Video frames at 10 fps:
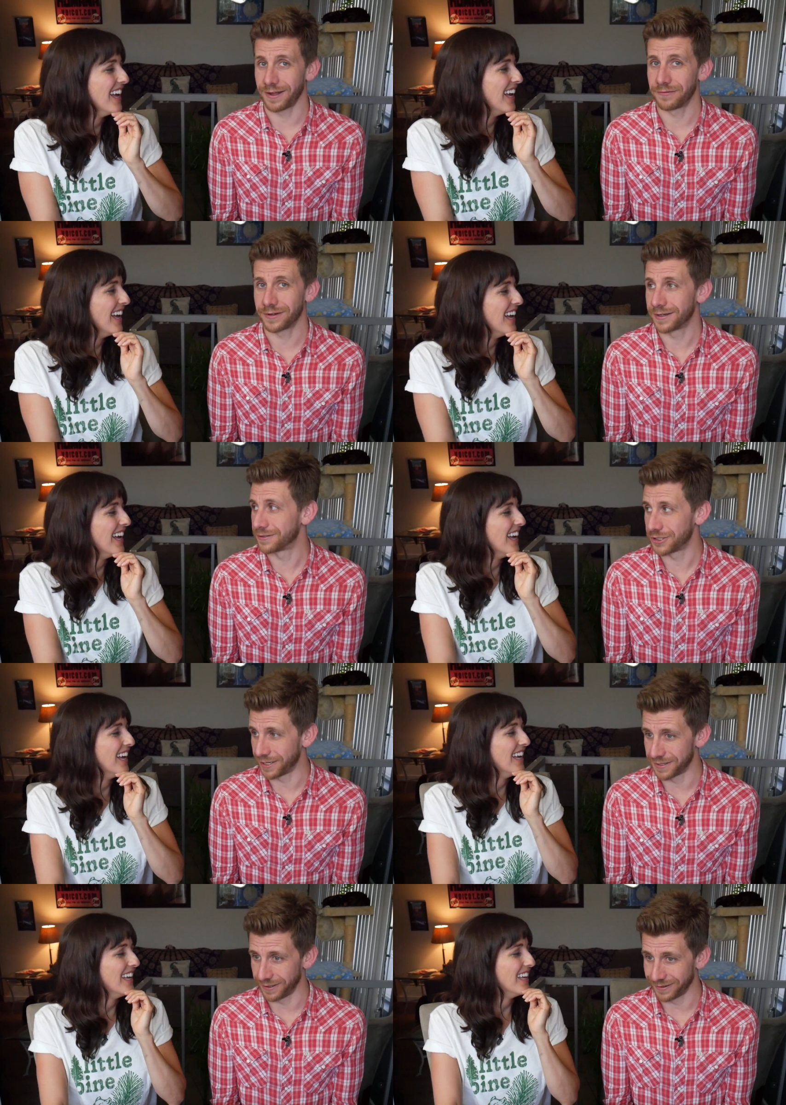Speaker 1: have an
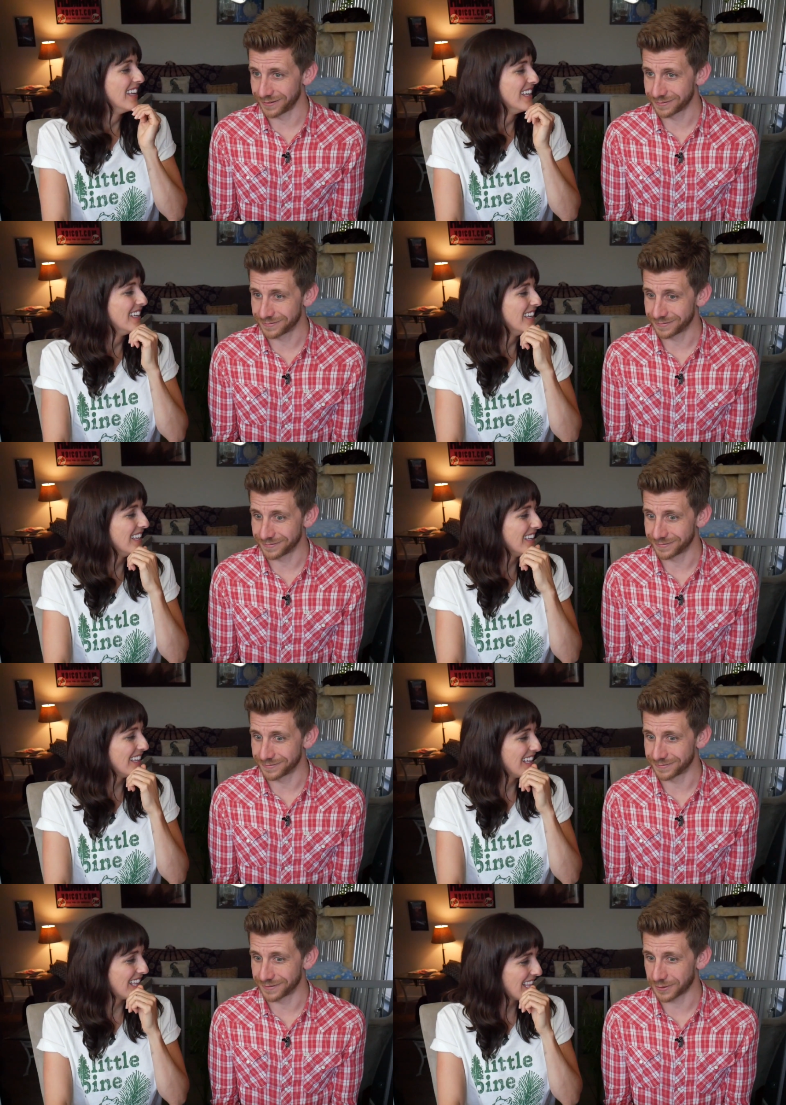agenda,
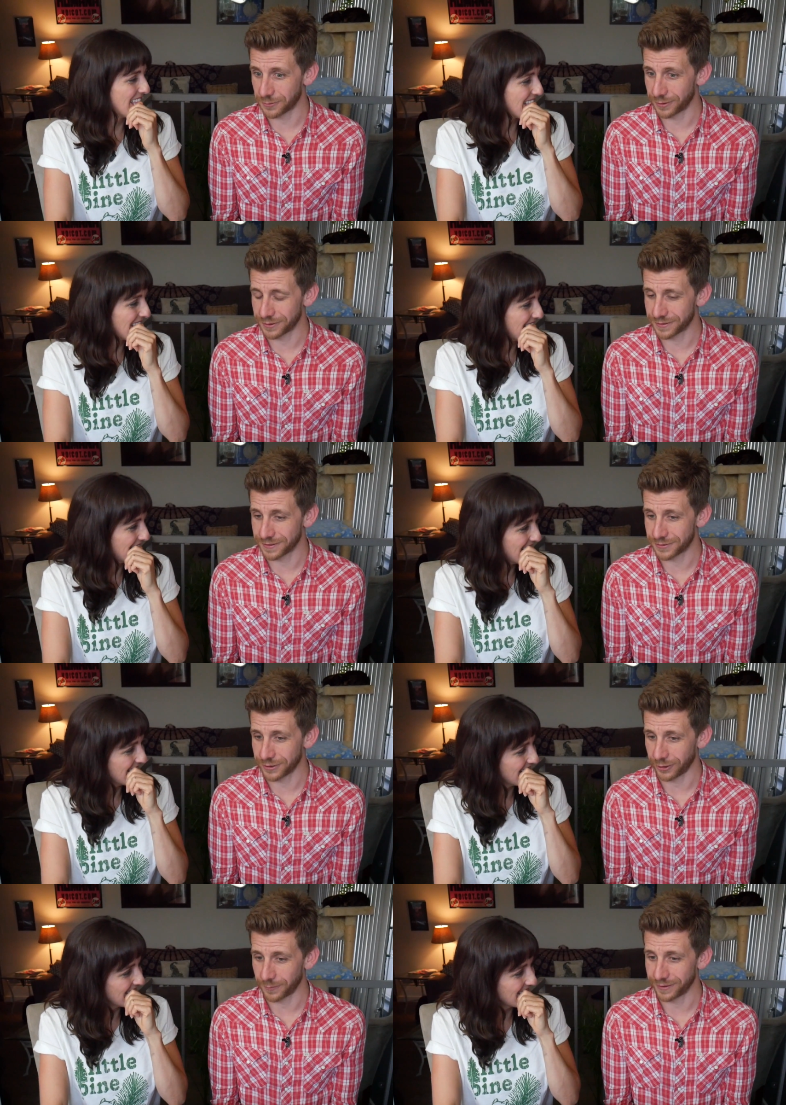according to this
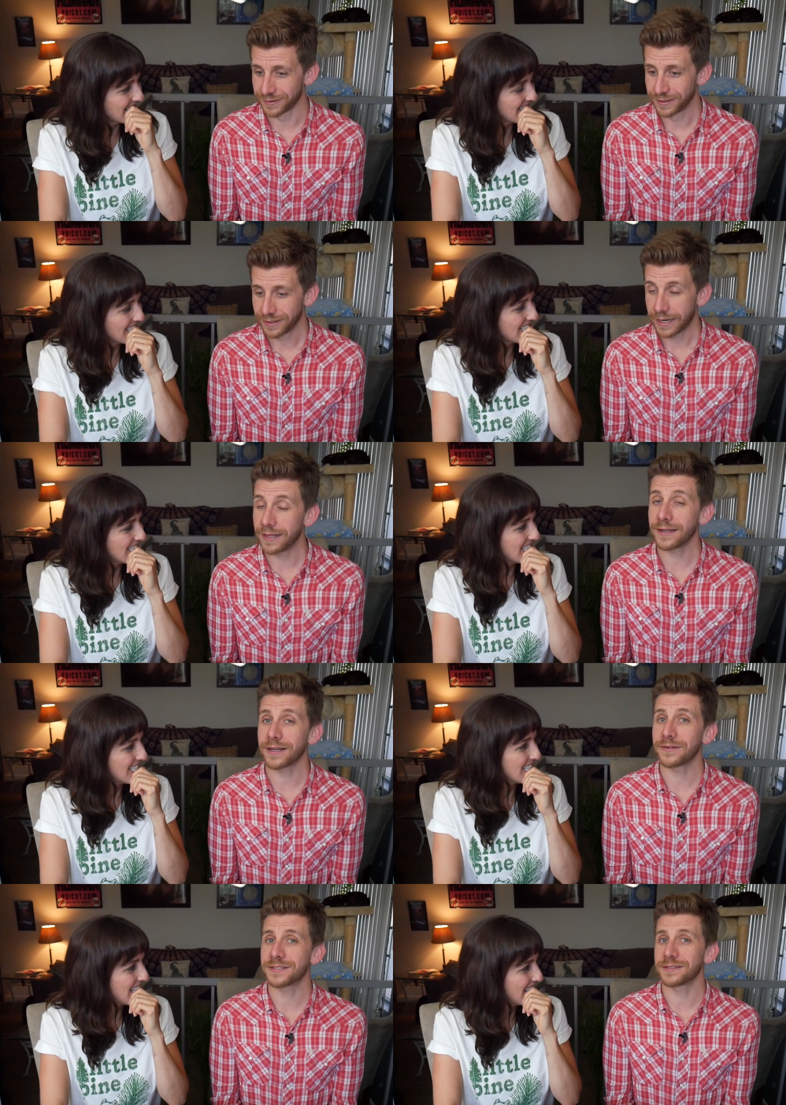gentleman. I like
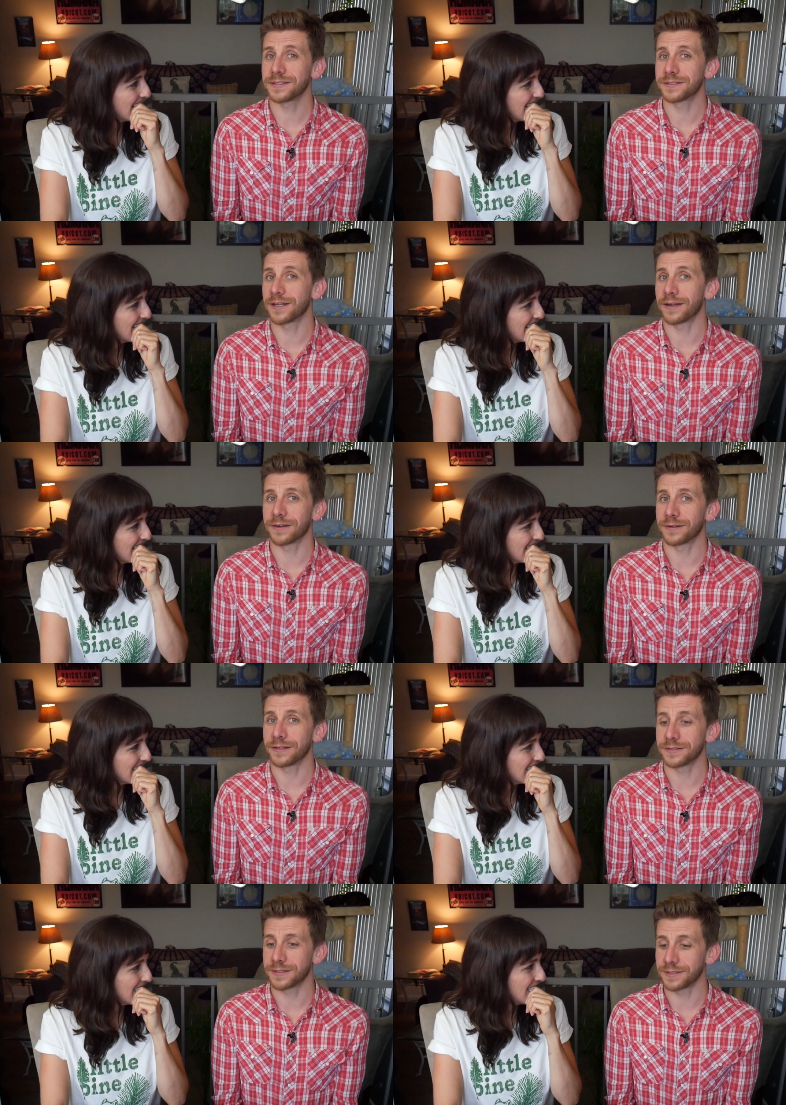how he says he's not. Uh,
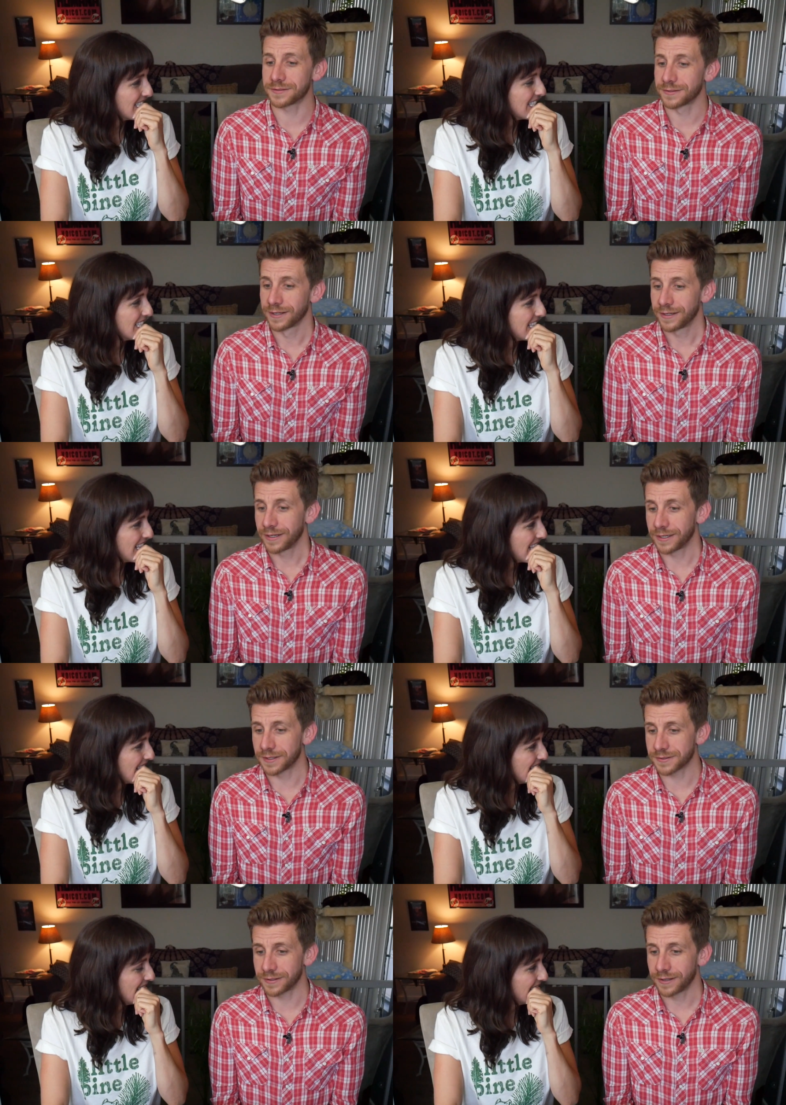he, he's he
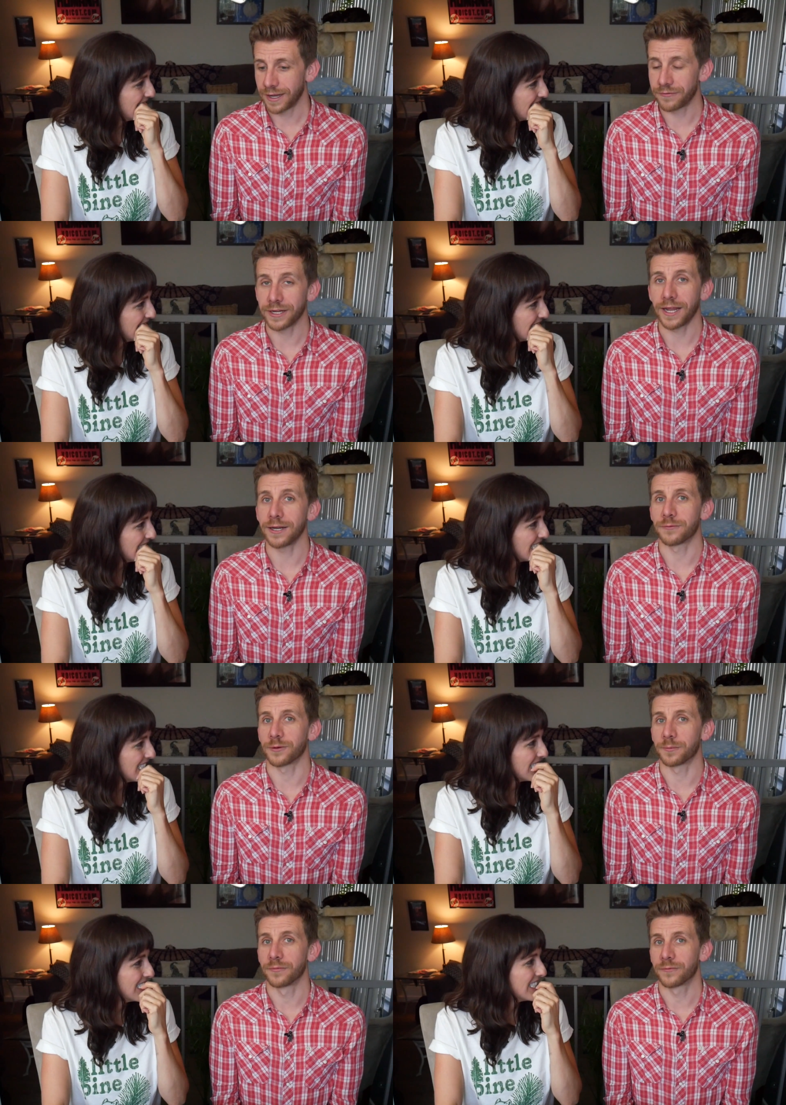doesn't have any hate
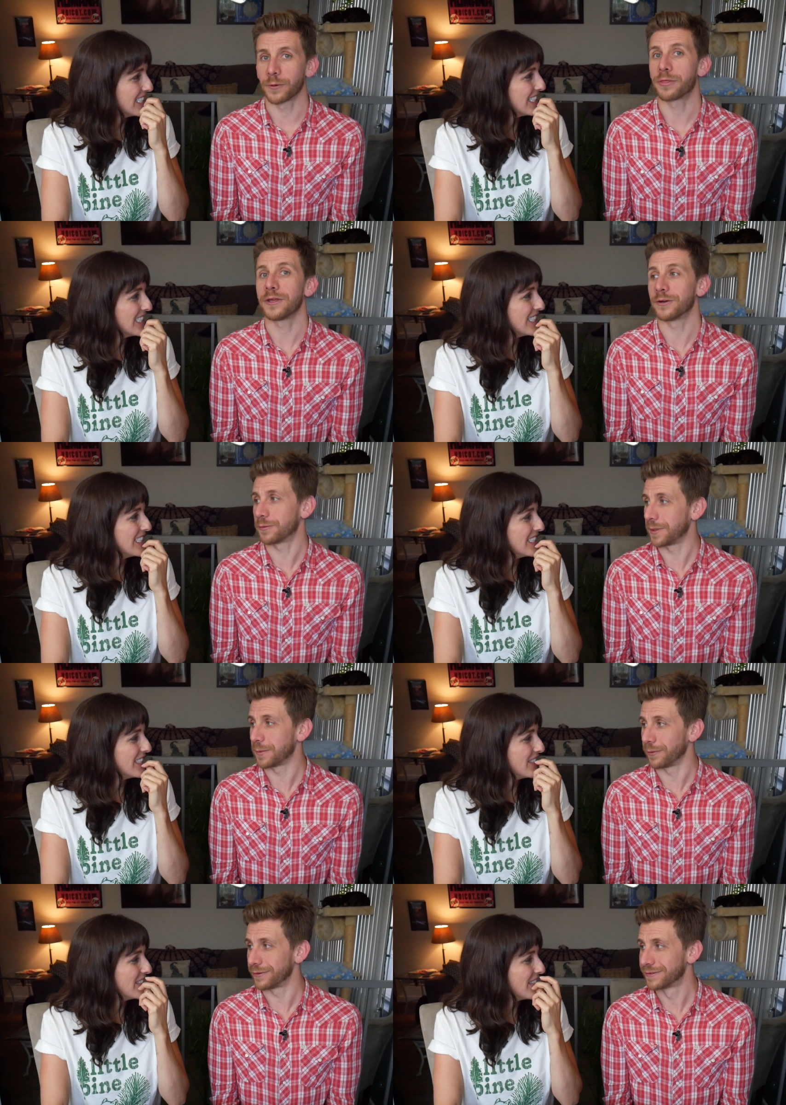for for theater
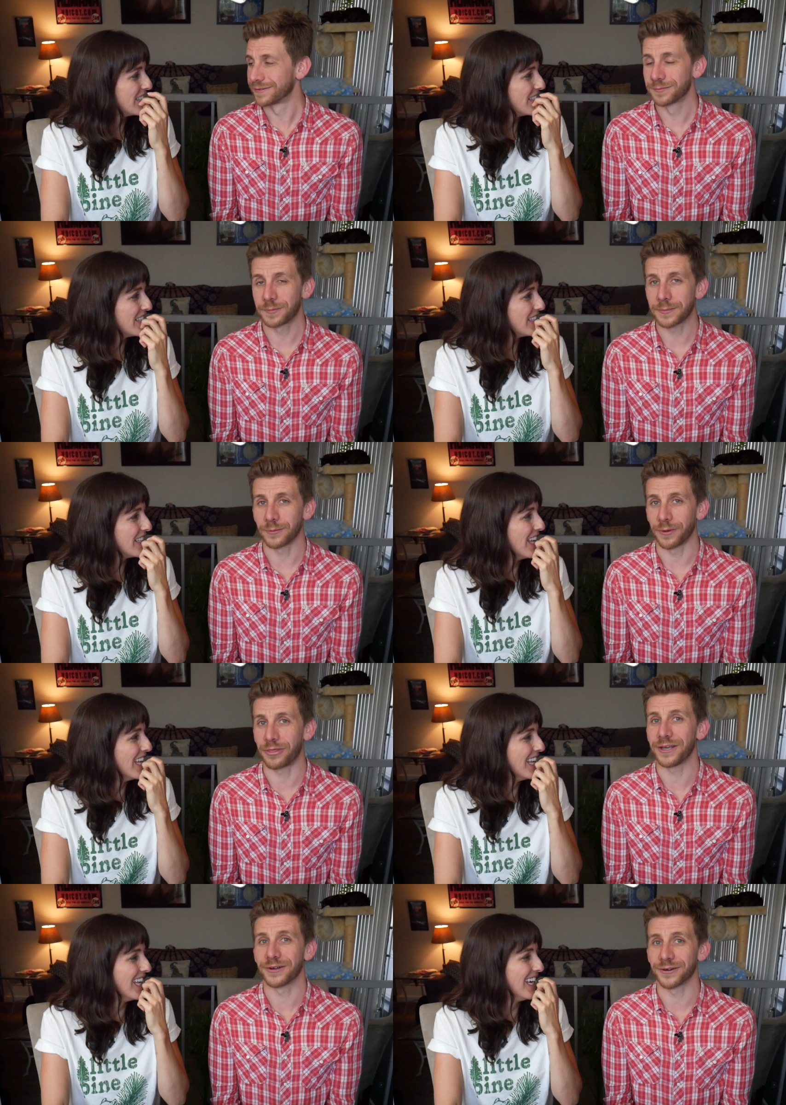people, people with
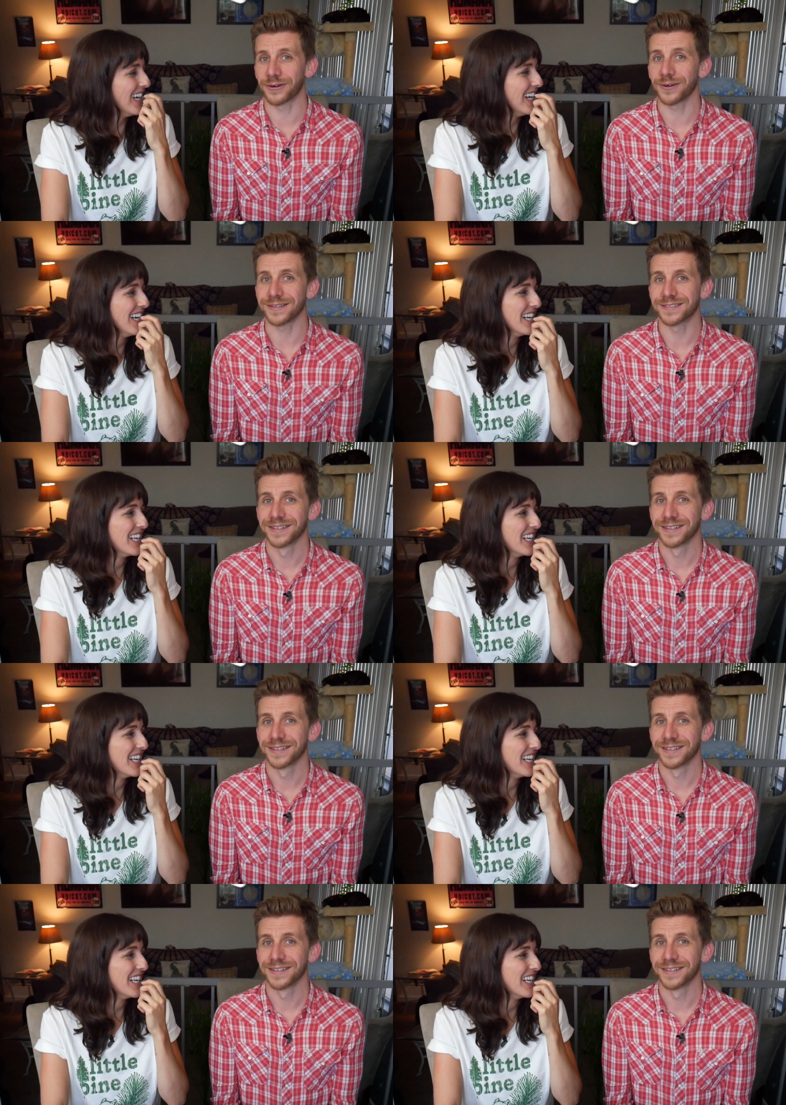theater degrees.